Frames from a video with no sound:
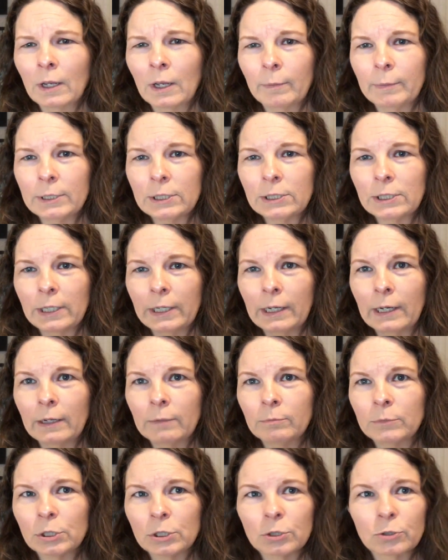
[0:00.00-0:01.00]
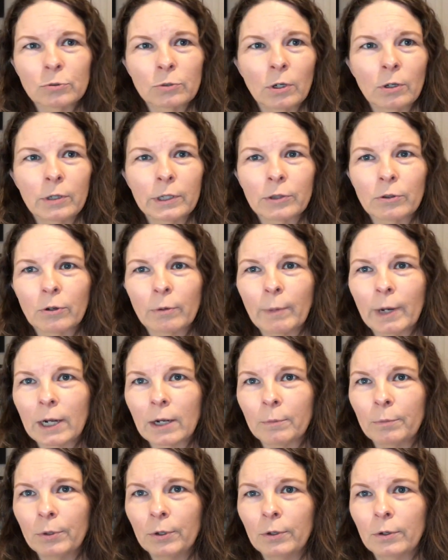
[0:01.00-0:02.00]
Let me see, I'm just scrolling through my
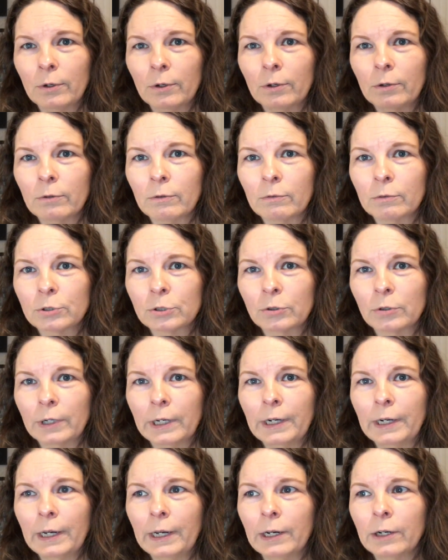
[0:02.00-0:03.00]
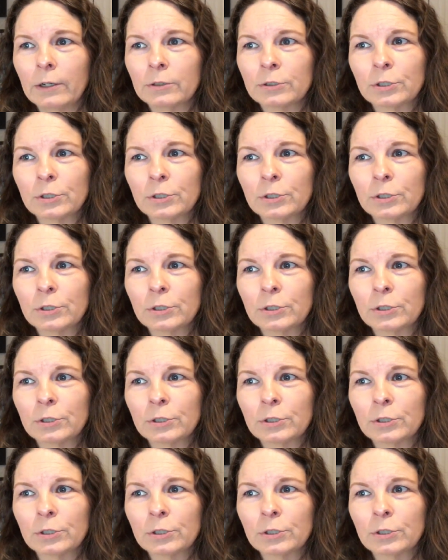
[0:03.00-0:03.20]
computer screen here.